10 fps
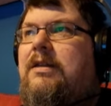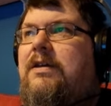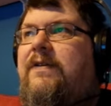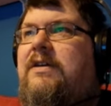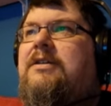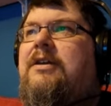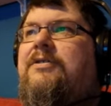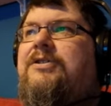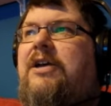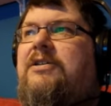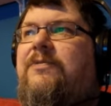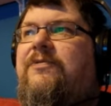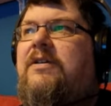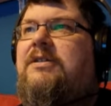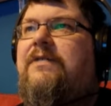The first clue shows a
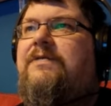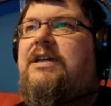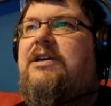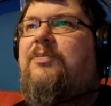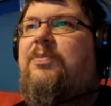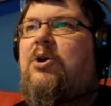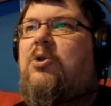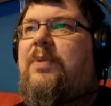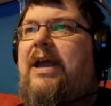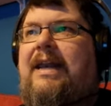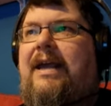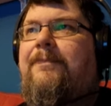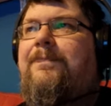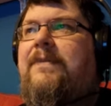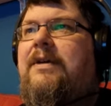photo of singer Pearl Bailey.
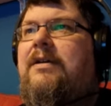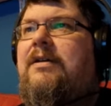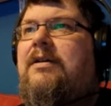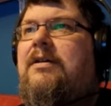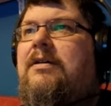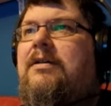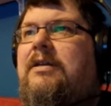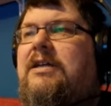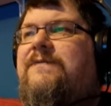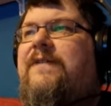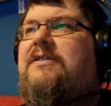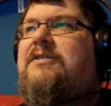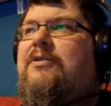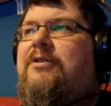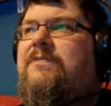This
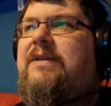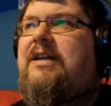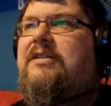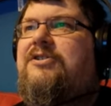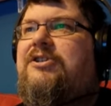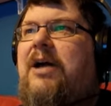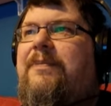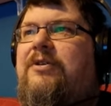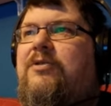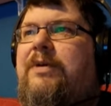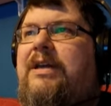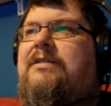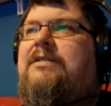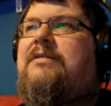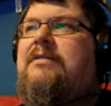first clue is merely to sharpen your
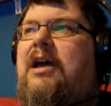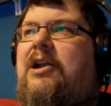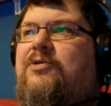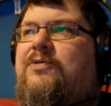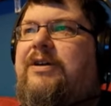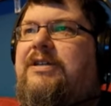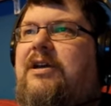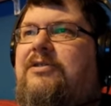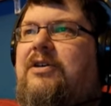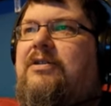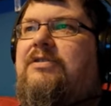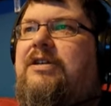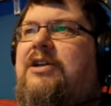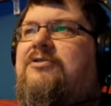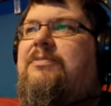wits, Lionel's voice goes on.
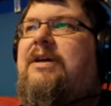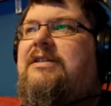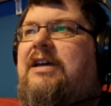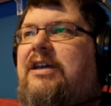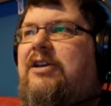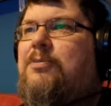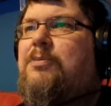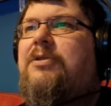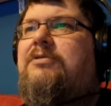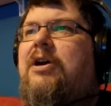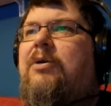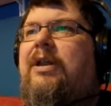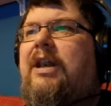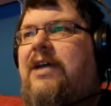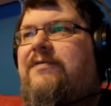Deirdre, my dear, your one goal
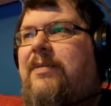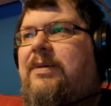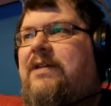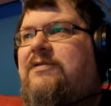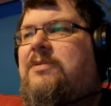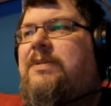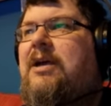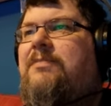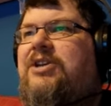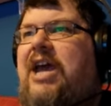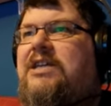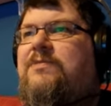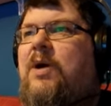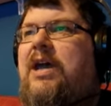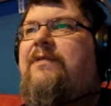in life, I believe, is to become
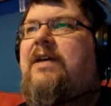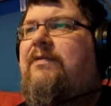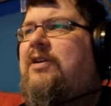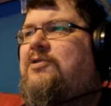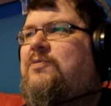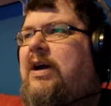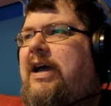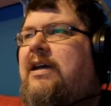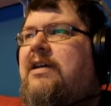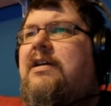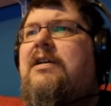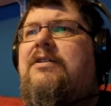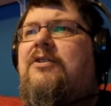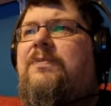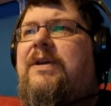Jack's wife. Heaven knows why.
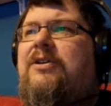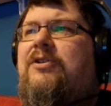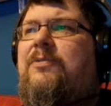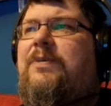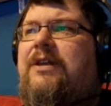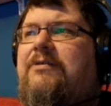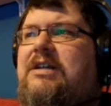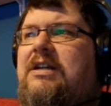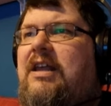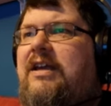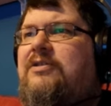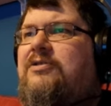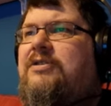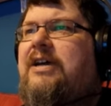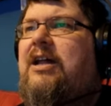Not being Cupid, there is little I can
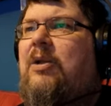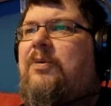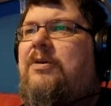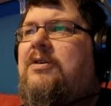do to help.